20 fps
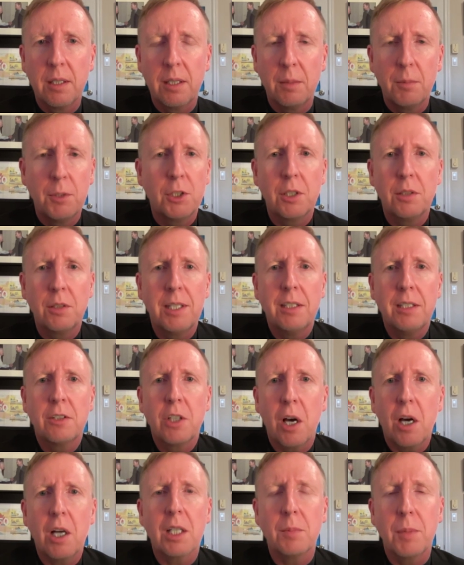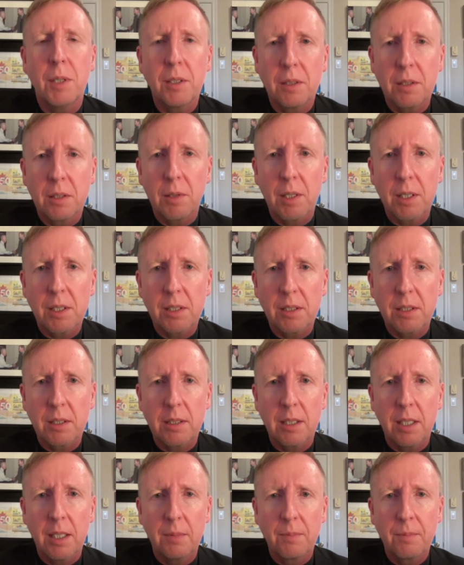and we shouldn't need to talk about it the rest of the
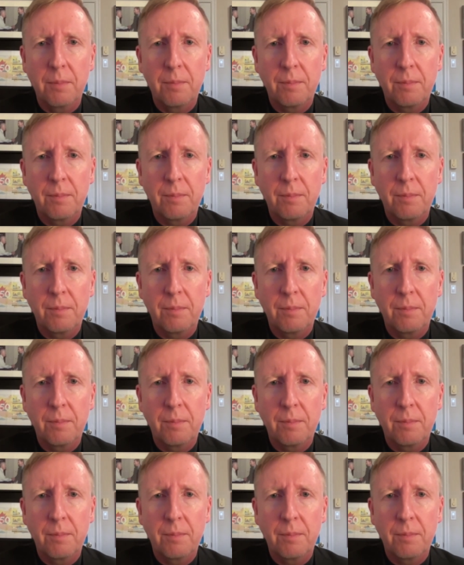time.